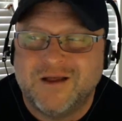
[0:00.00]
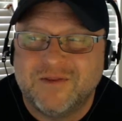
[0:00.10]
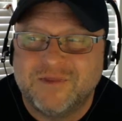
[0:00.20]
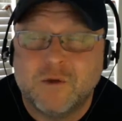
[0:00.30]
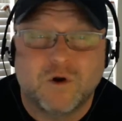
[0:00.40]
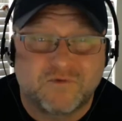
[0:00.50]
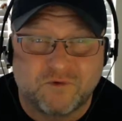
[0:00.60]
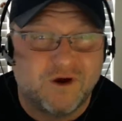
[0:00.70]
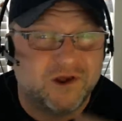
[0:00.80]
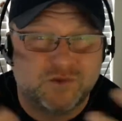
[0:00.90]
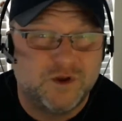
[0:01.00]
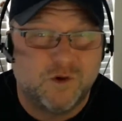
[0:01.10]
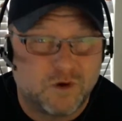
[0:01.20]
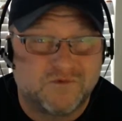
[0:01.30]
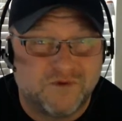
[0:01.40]
they work for us, we
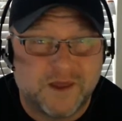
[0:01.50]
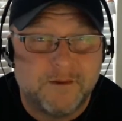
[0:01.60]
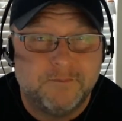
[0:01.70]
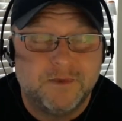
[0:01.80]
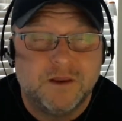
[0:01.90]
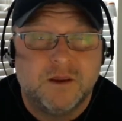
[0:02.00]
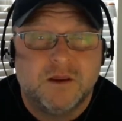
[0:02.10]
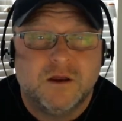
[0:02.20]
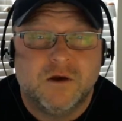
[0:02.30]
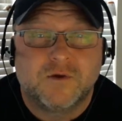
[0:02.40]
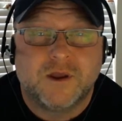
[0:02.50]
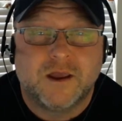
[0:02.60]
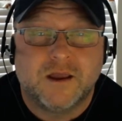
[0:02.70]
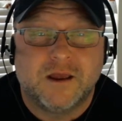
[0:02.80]
don't work for them. Okay,